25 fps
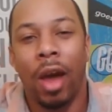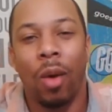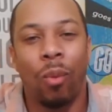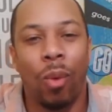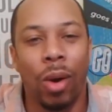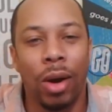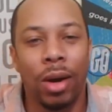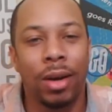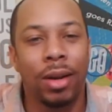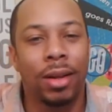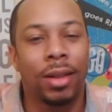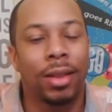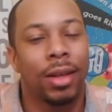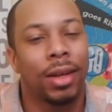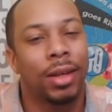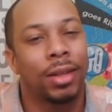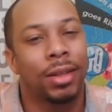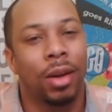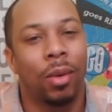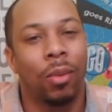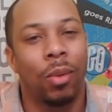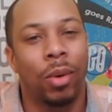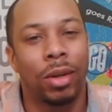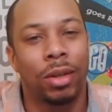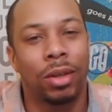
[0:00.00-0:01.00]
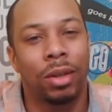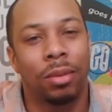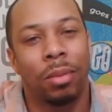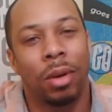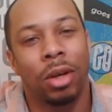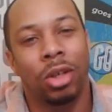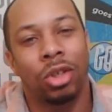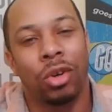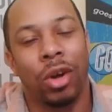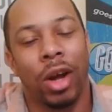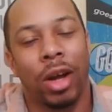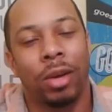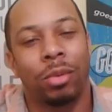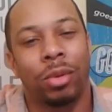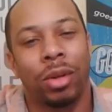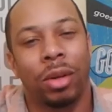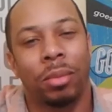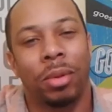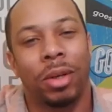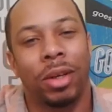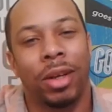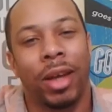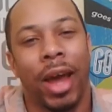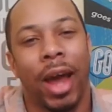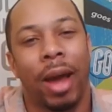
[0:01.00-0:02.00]
And one of the things I wanted to make sure I was
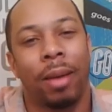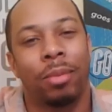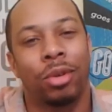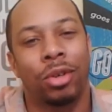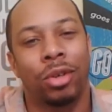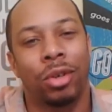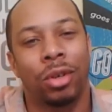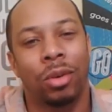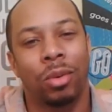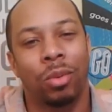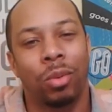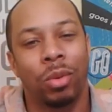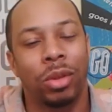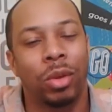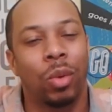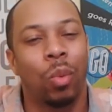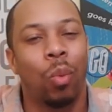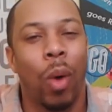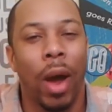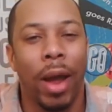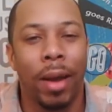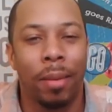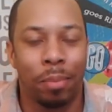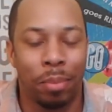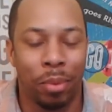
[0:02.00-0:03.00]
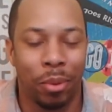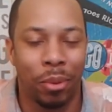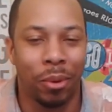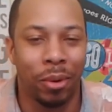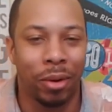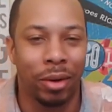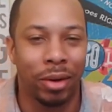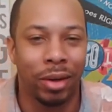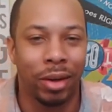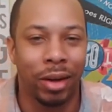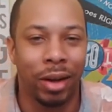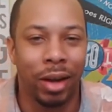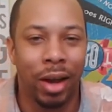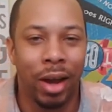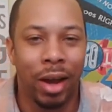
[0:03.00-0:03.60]
able to capture was a whiteboard.